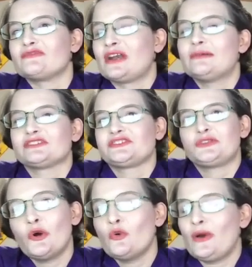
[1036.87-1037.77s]
And I was
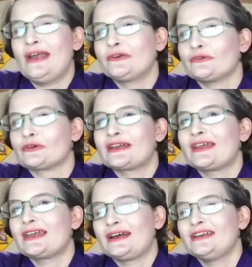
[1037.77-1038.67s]
so
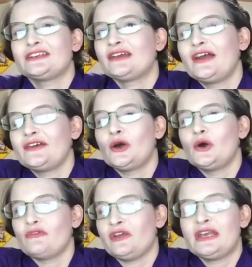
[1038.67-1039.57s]
angry, and I did not
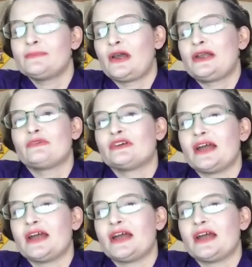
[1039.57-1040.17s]
know if anybody was